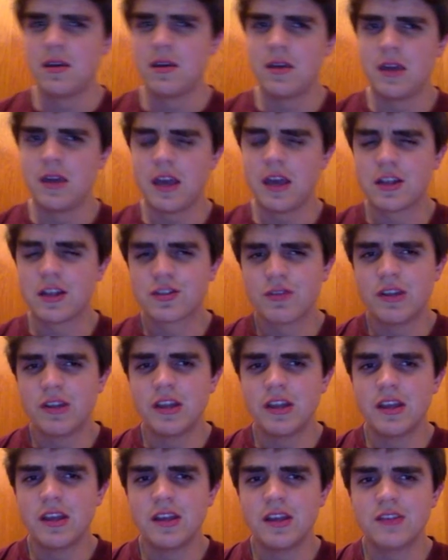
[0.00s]
Answering
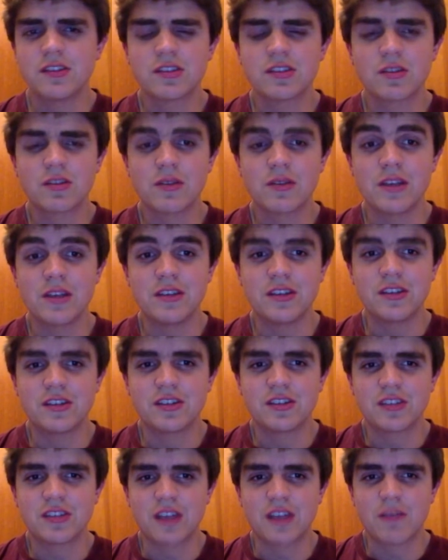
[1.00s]
it isn't so easy as
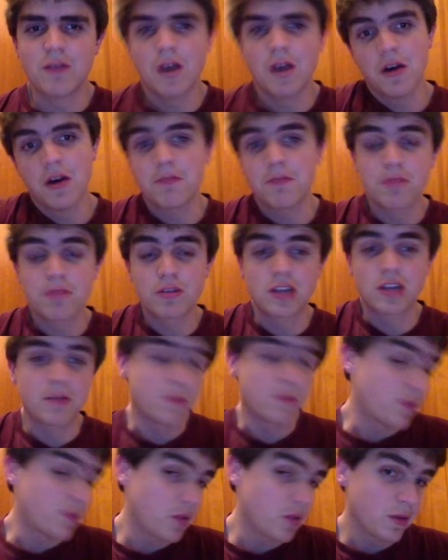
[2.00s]
just saying, well, a proton
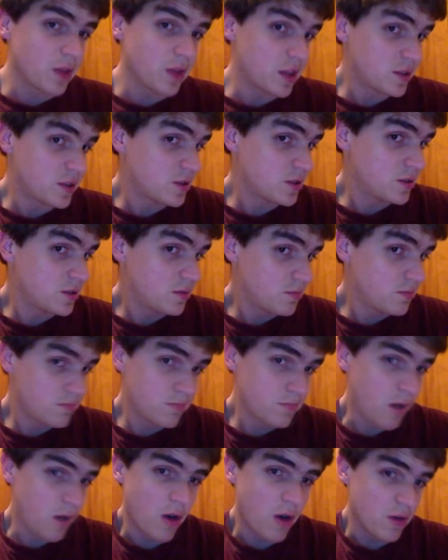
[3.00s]
moved, although that's
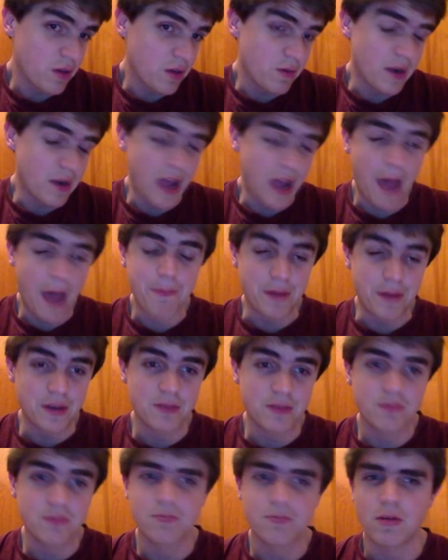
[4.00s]
partly what
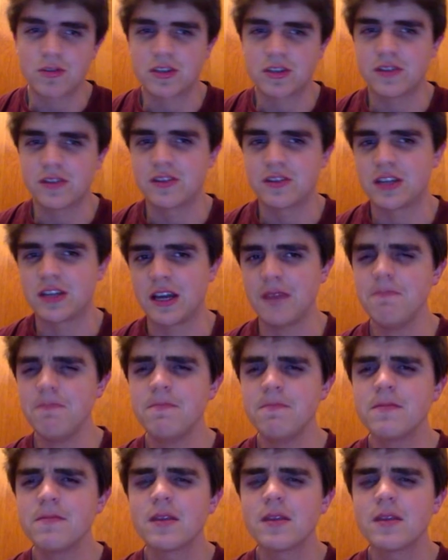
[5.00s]
happened most of the time.